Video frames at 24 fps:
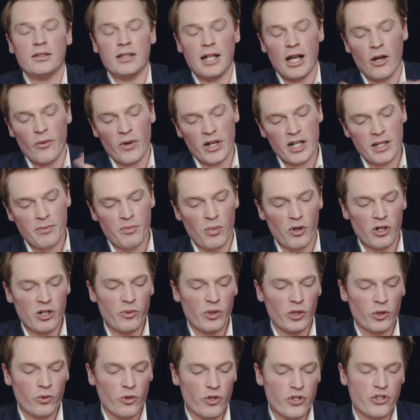Now, anybody
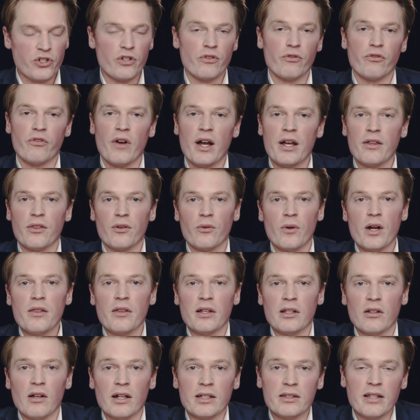with a Christian faith or
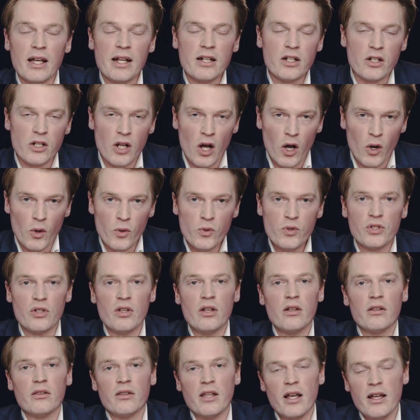anything like that knows
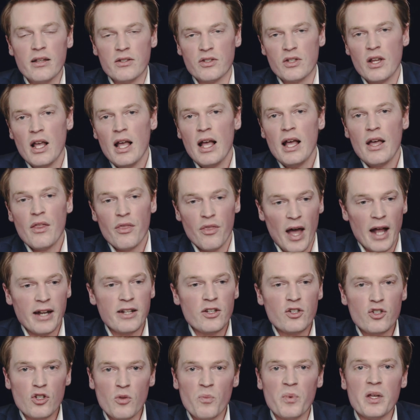that
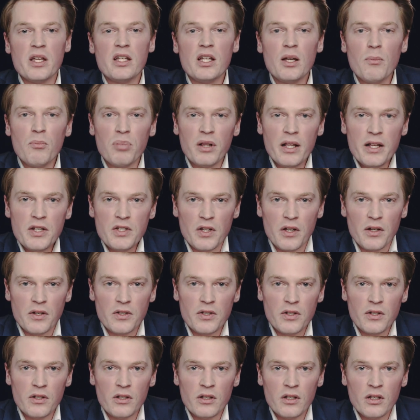is to be
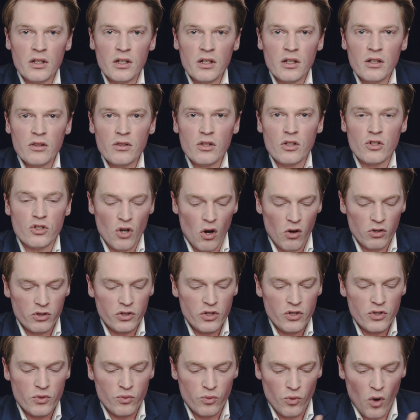complicit. The
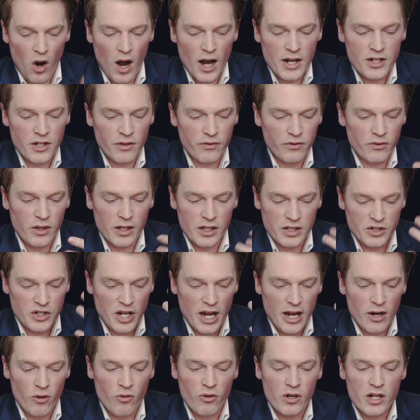doctor's right of
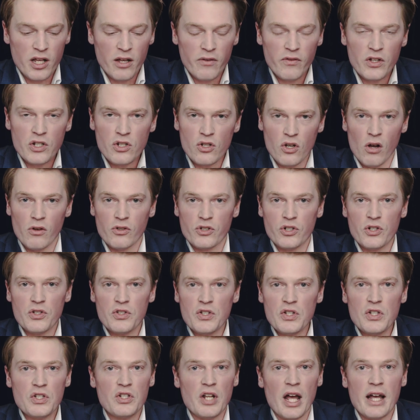integrity of his
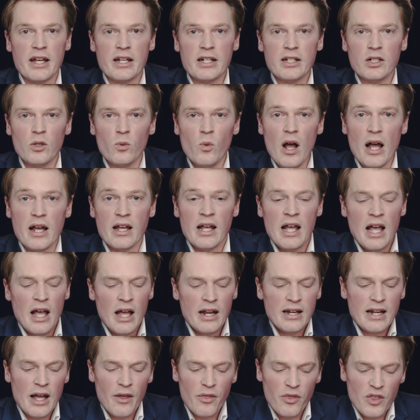conscience is taken away.
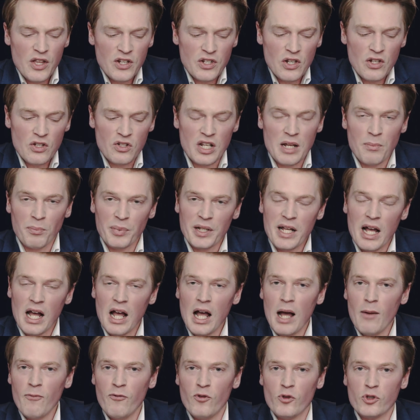Now, this is deeply
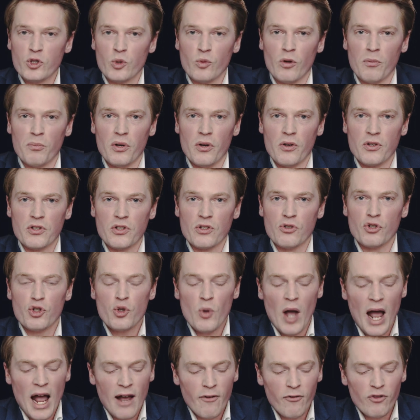harmful to a person. To
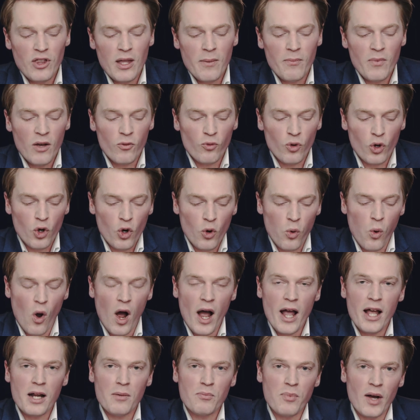have them
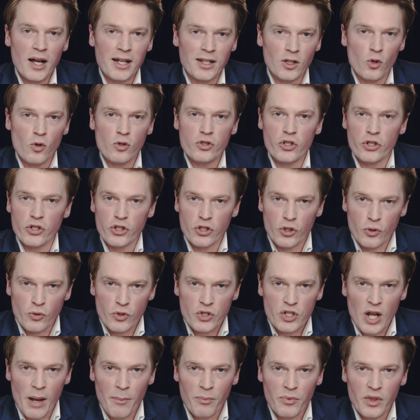required by law to do
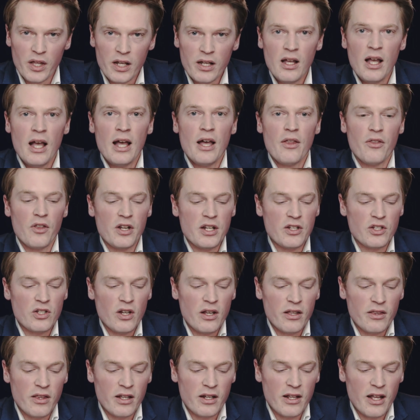something
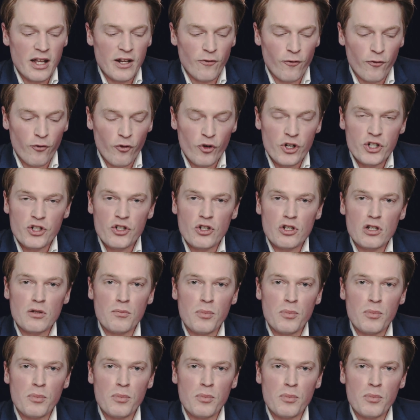that infringes